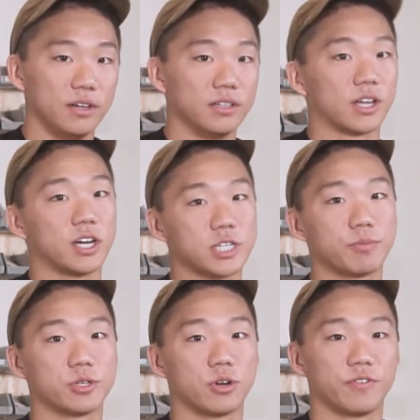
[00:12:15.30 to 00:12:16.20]
The
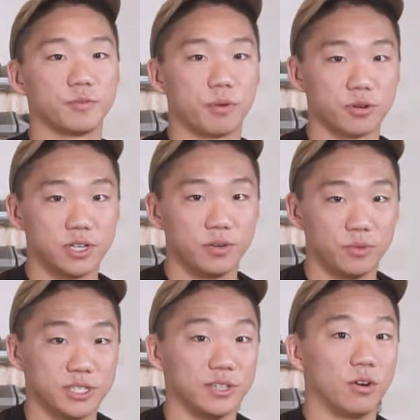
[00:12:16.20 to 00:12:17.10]
customer service person
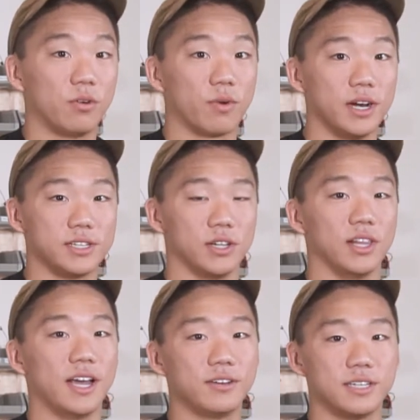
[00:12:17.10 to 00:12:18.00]
was in all rights
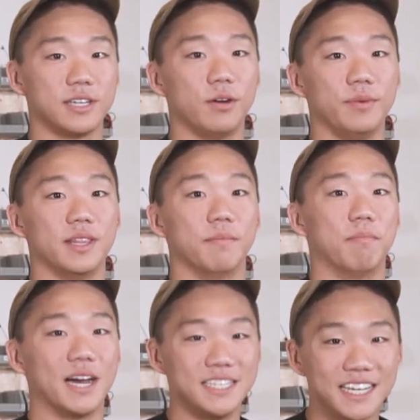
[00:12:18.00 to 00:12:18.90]
allowed to tell me that
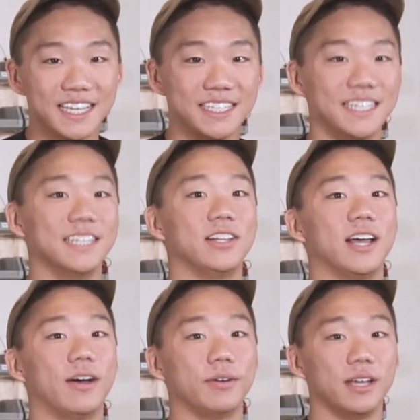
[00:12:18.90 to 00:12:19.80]
my ticket didn't
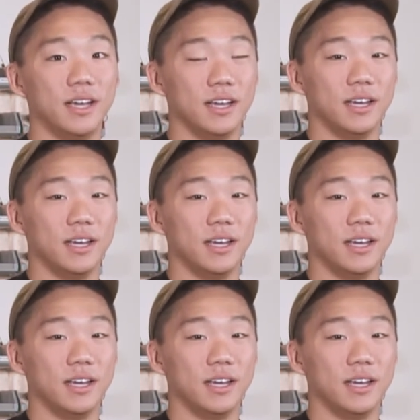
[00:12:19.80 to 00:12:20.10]
allow it,